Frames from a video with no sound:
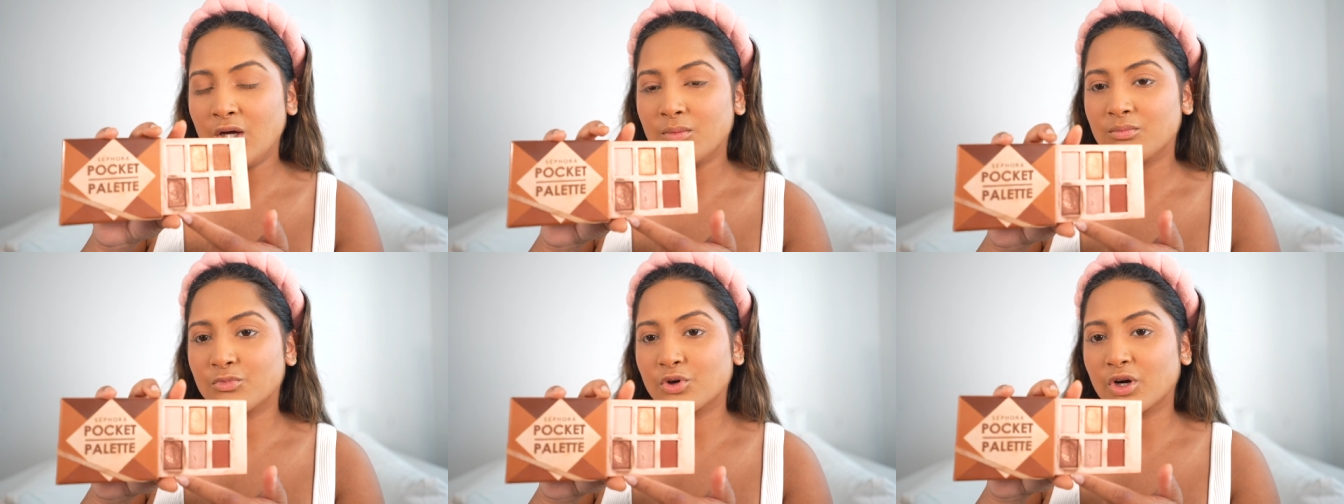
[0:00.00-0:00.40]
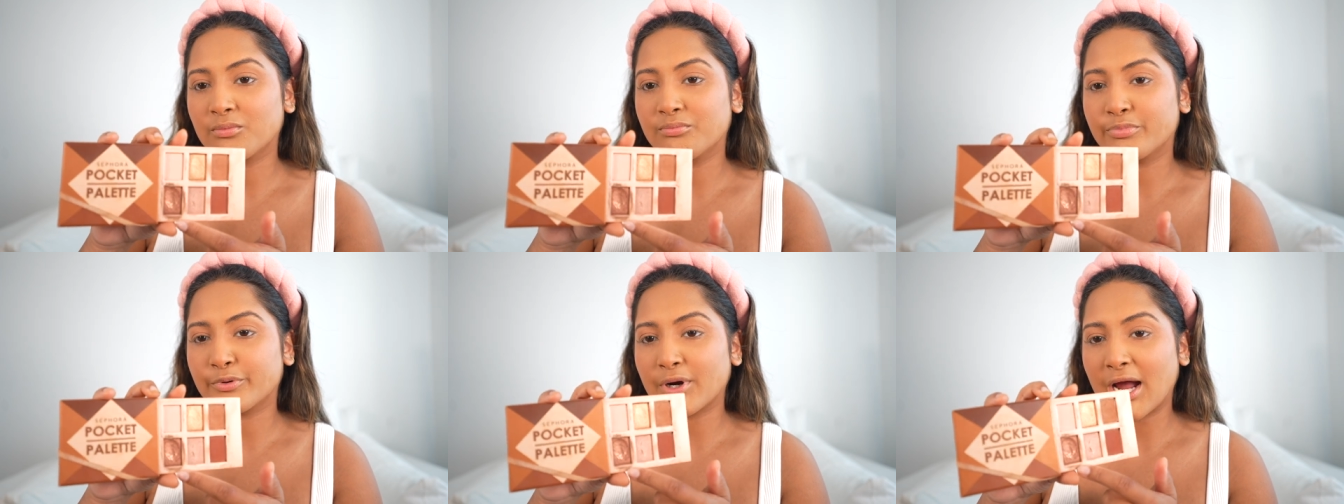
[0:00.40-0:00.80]
more
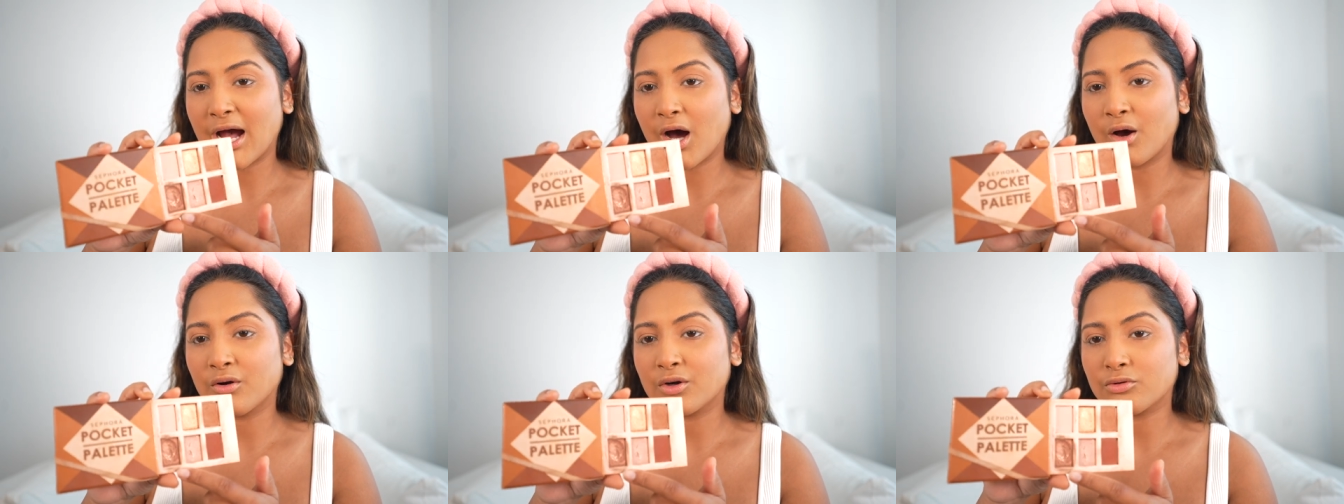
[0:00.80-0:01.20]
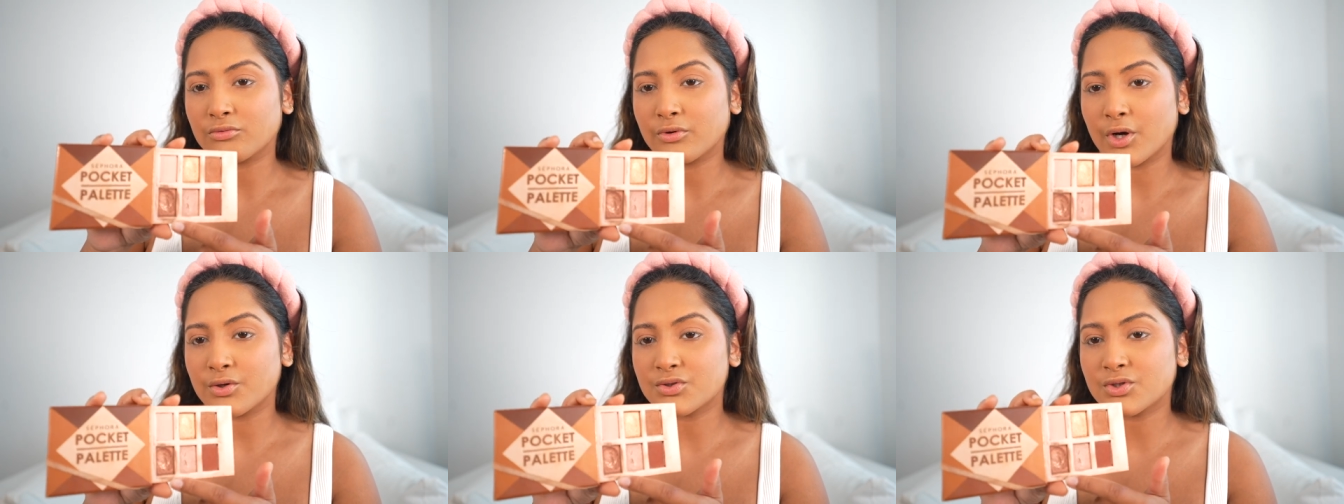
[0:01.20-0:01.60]
brown
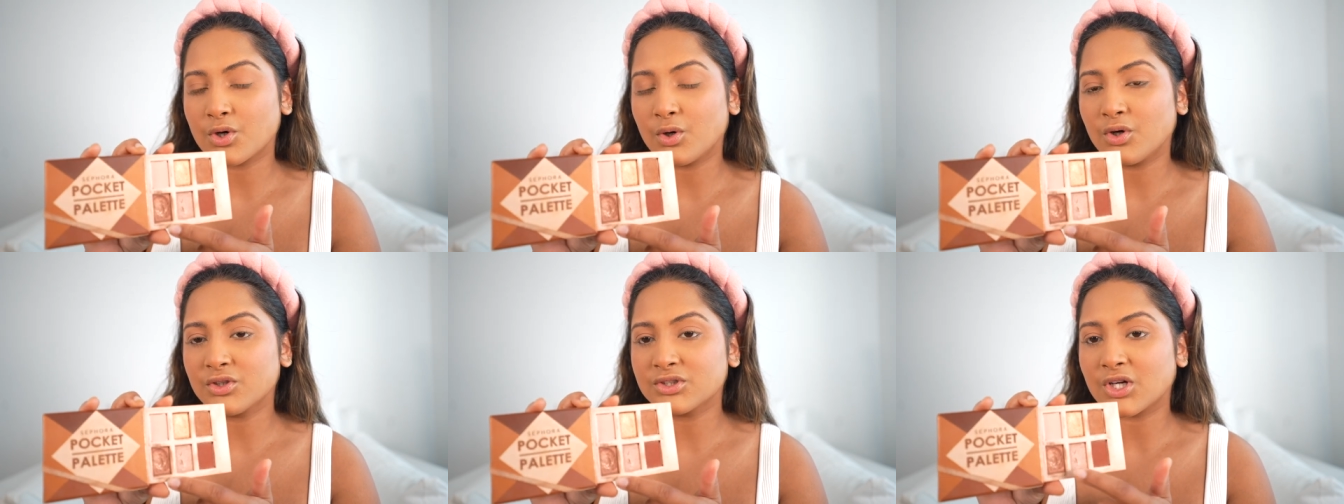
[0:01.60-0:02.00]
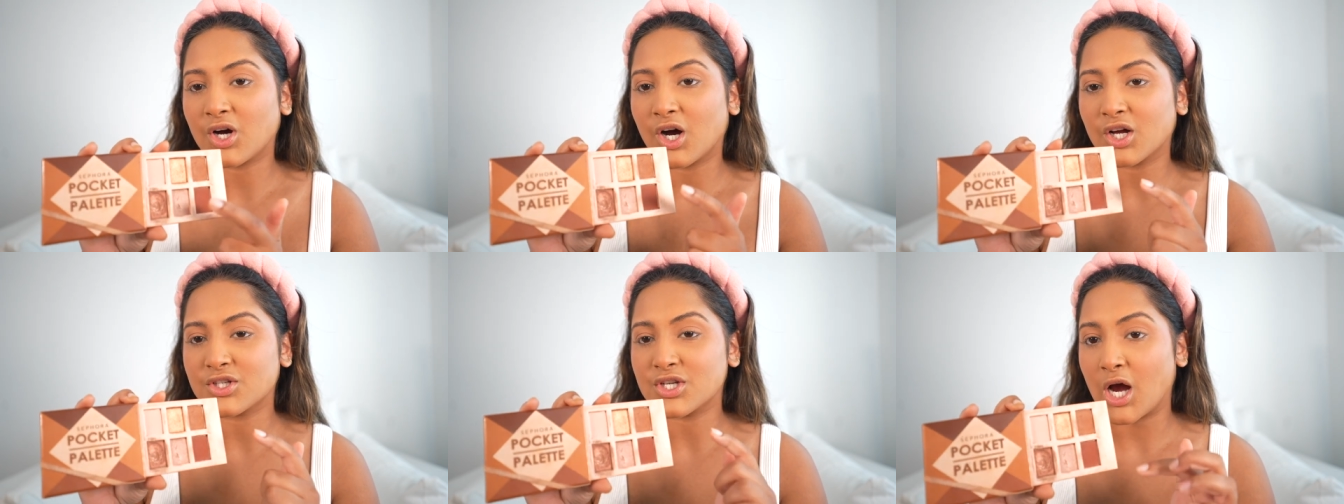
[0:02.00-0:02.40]
rose gold,
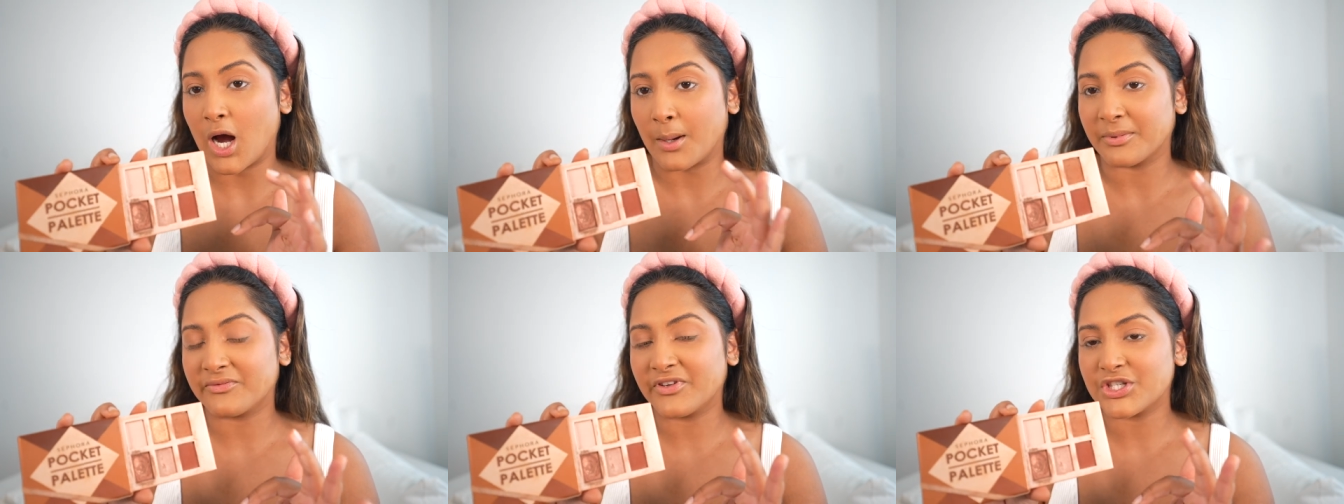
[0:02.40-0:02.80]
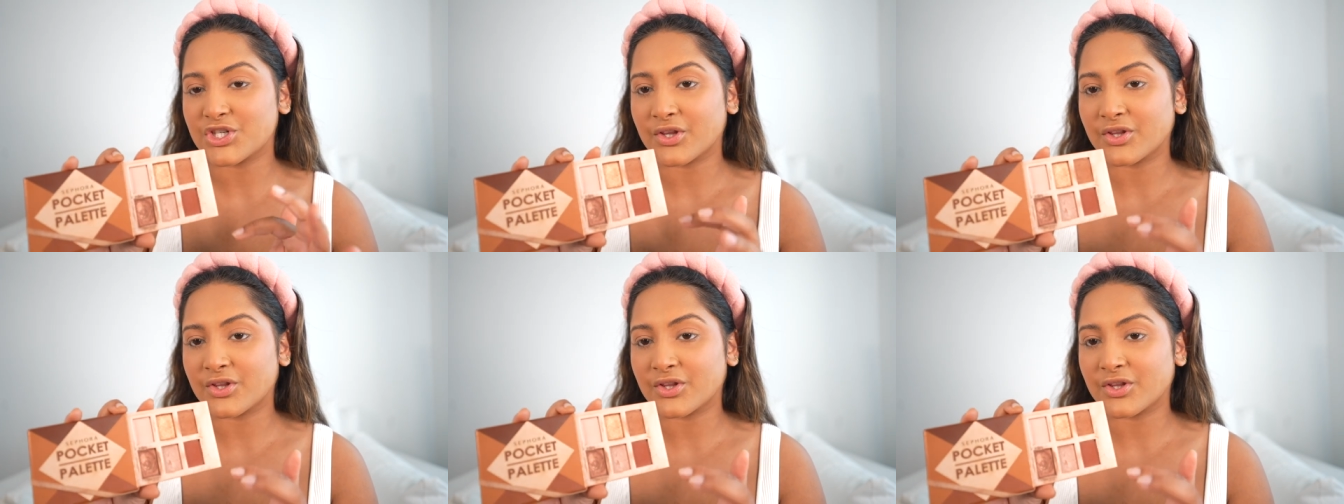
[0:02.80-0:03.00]
on top of each